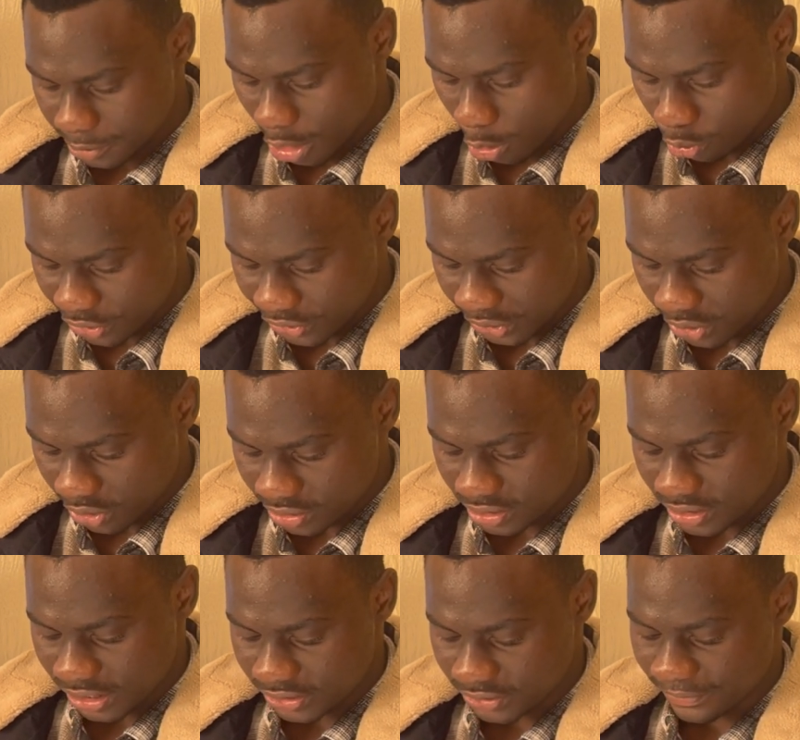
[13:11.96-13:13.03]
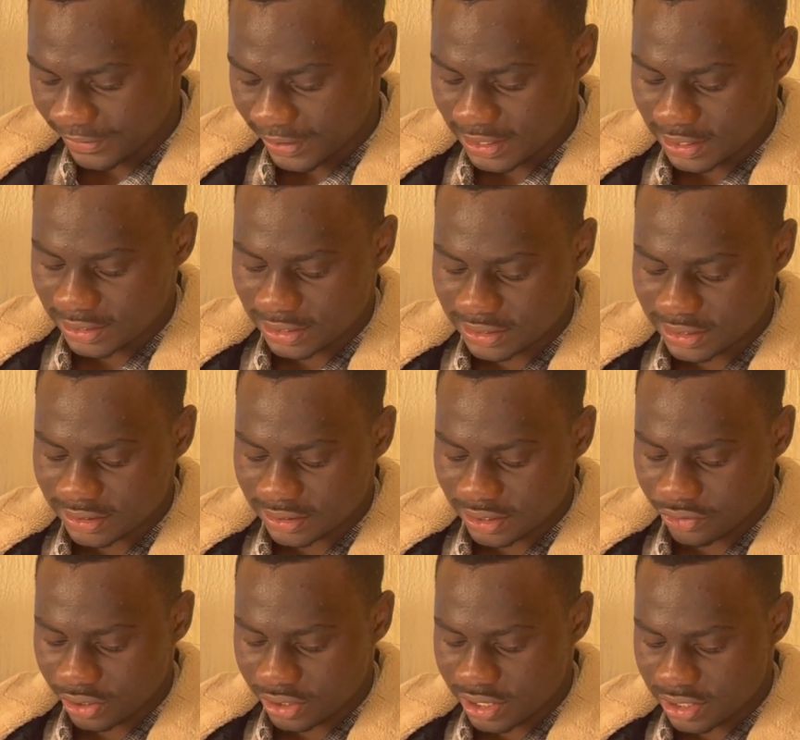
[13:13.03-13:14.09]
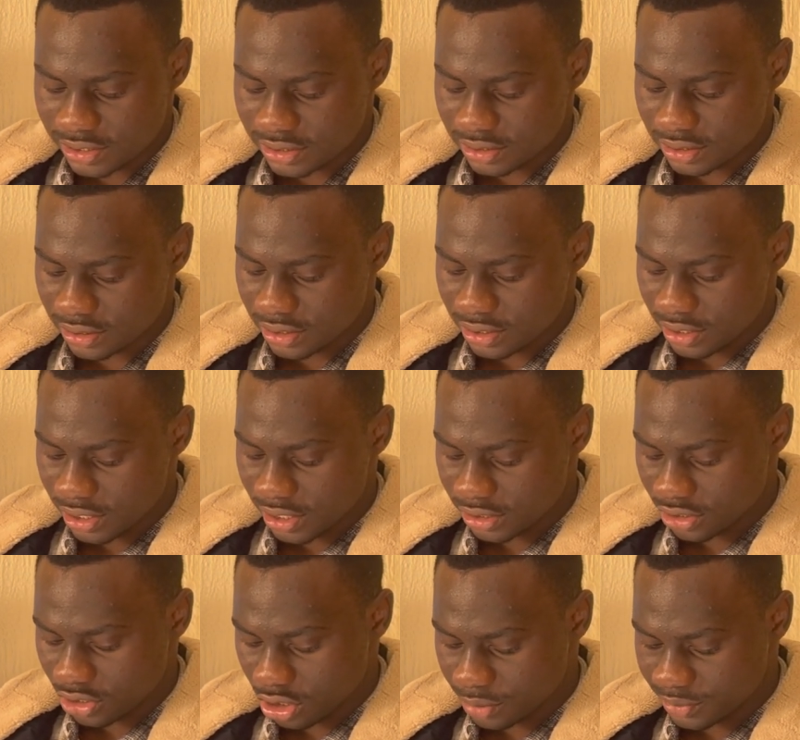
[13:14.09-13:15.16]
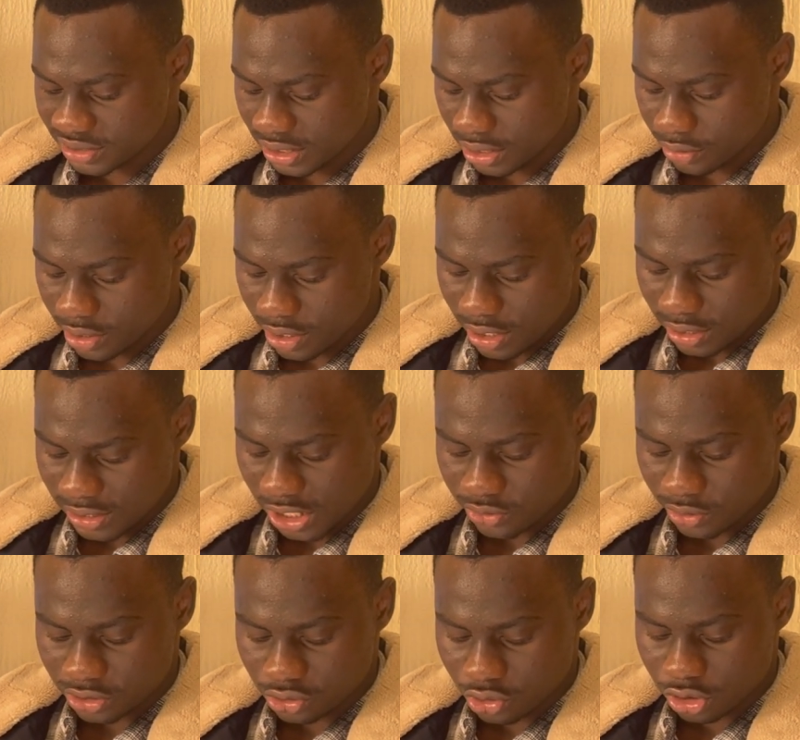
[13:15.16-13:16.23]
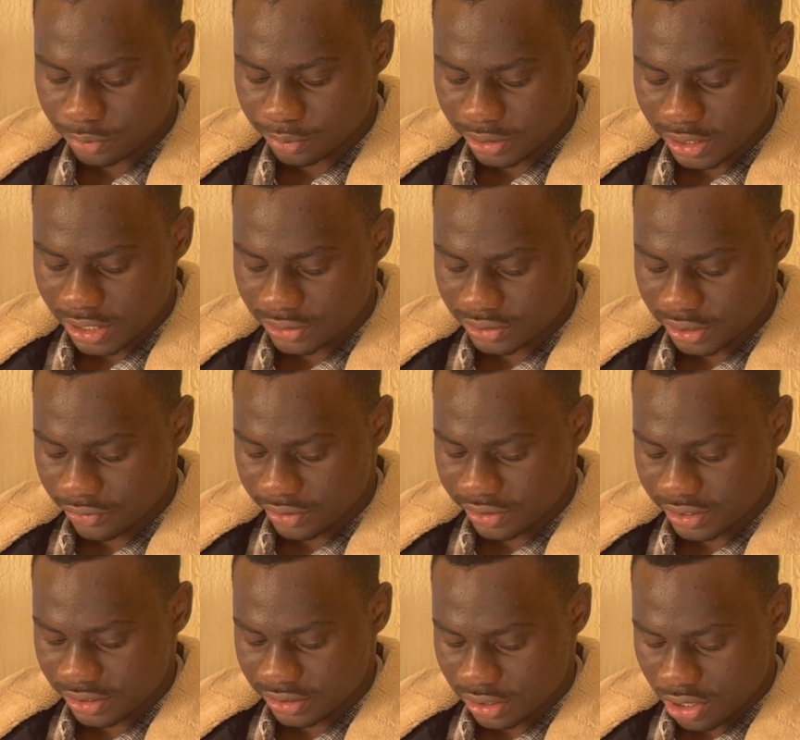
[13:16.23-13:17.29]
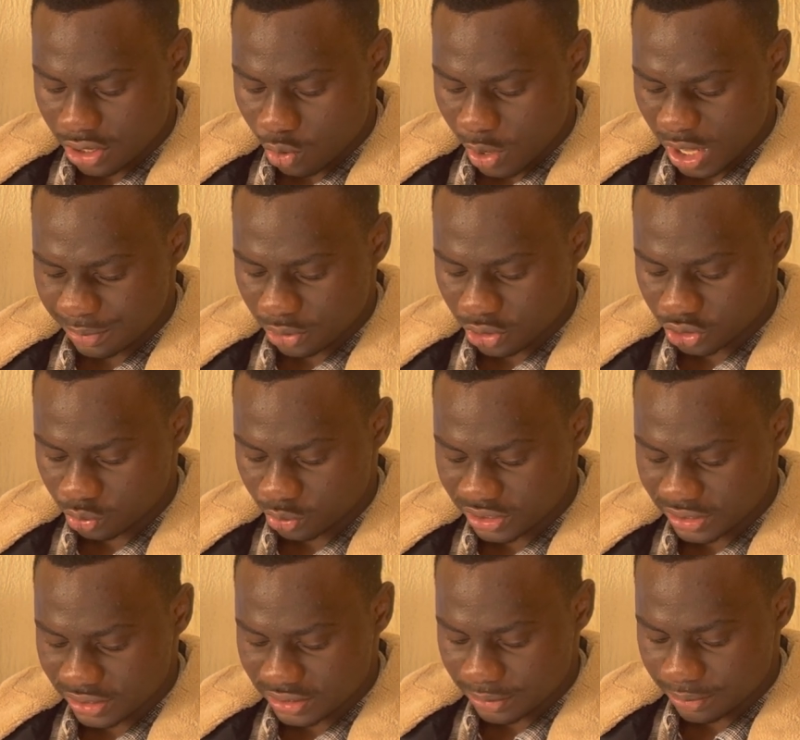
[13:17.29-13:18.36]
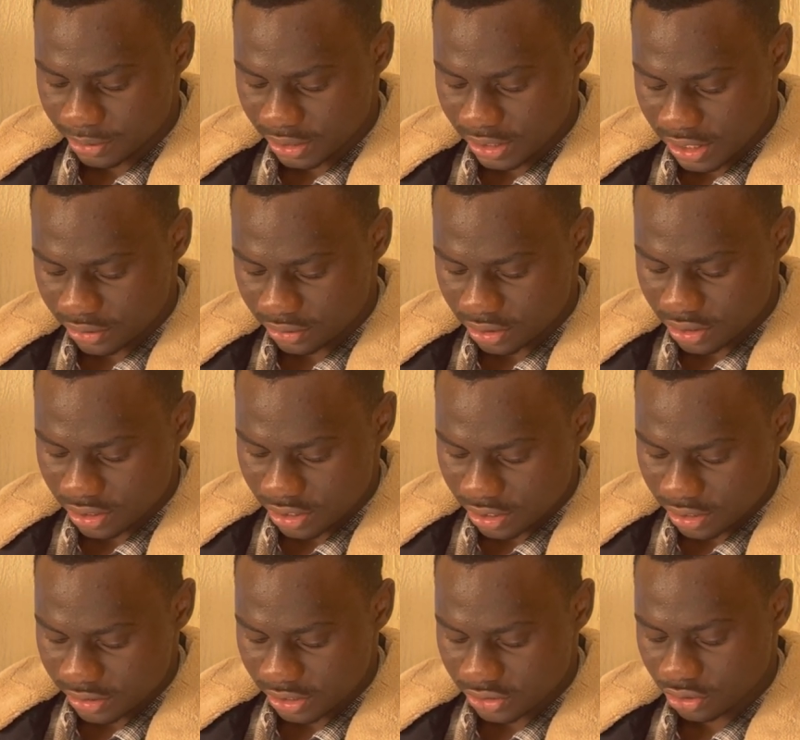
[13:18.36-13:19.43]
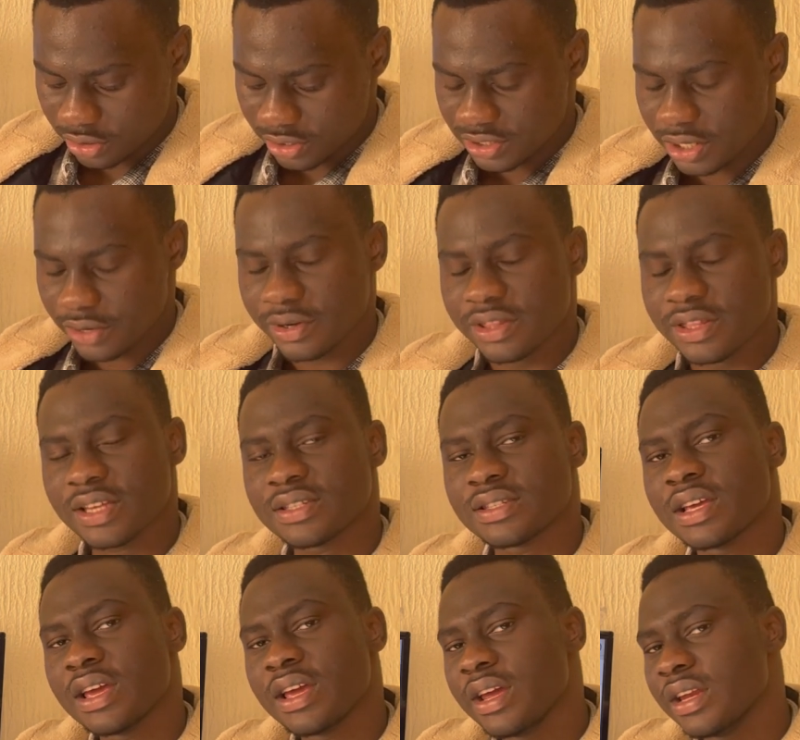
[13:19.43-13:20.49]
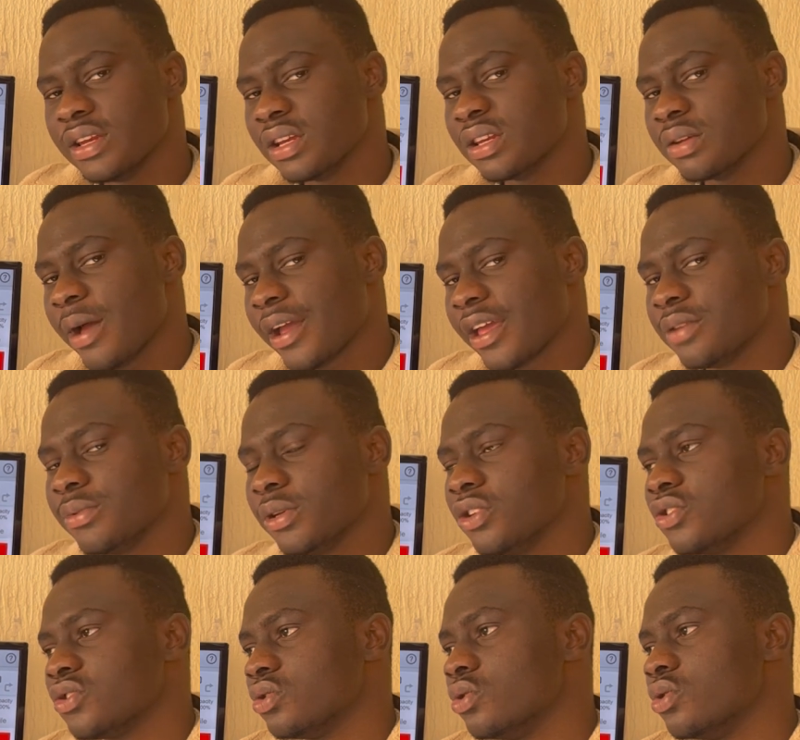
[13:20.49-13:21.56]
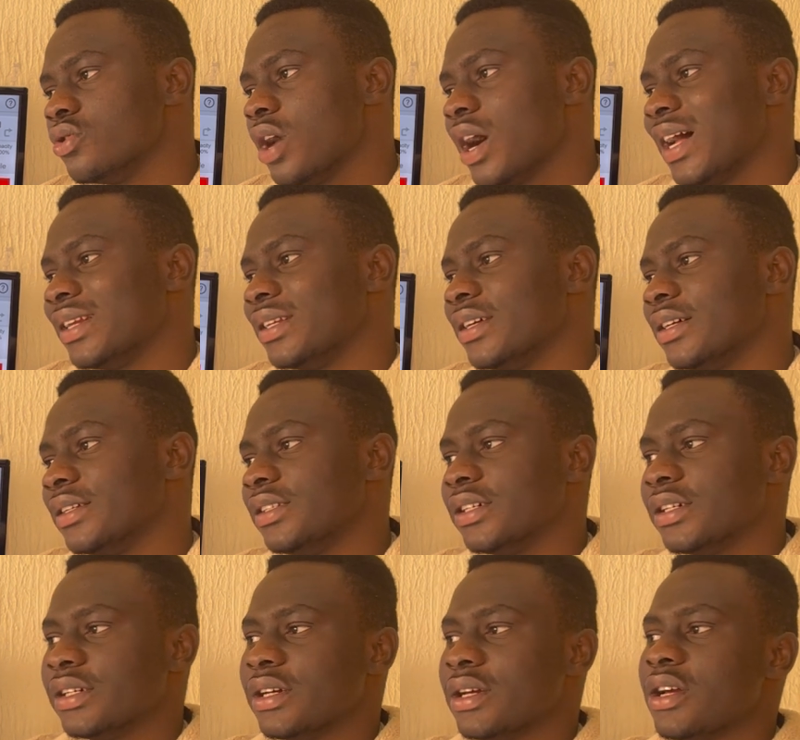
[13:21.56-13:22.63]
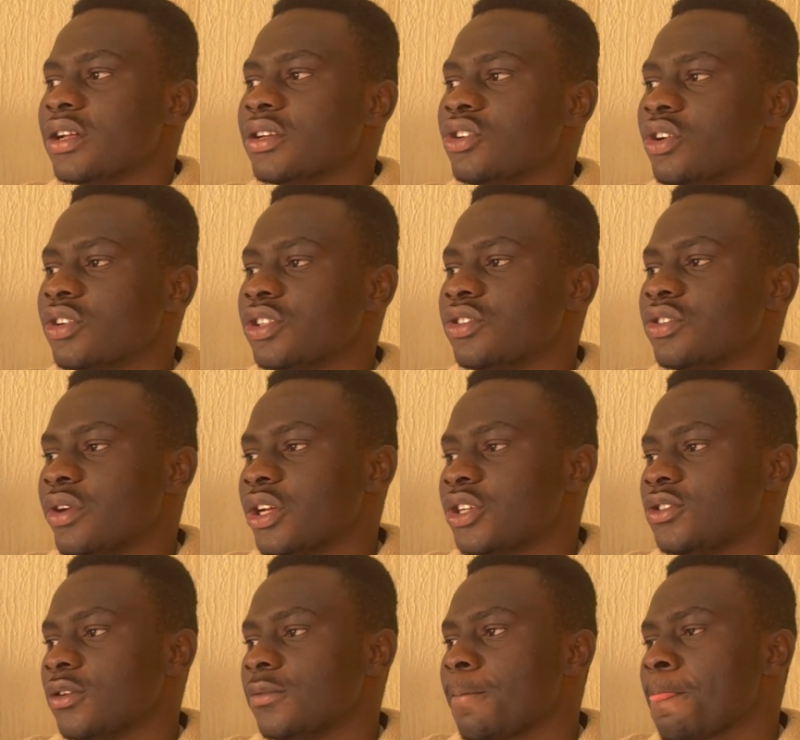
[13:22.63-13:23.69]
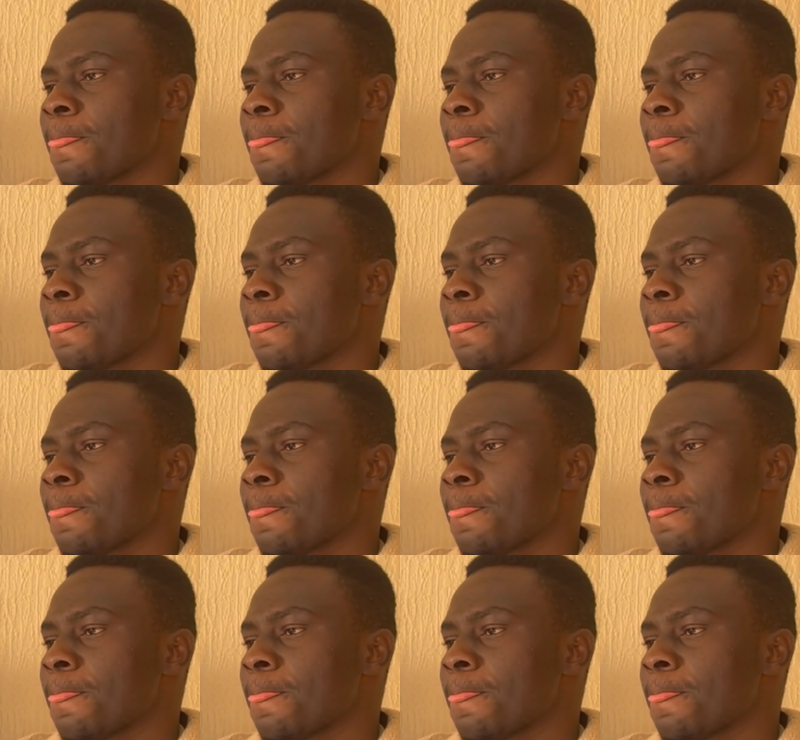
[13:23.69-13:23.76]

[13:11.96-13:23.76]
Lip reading: And once it does that, you find out that there's a retest and it comes down. That's why it's called breakout and retest. Why? Because once there's a breakout, there's always a retest, and then the market begins to go at the other direction.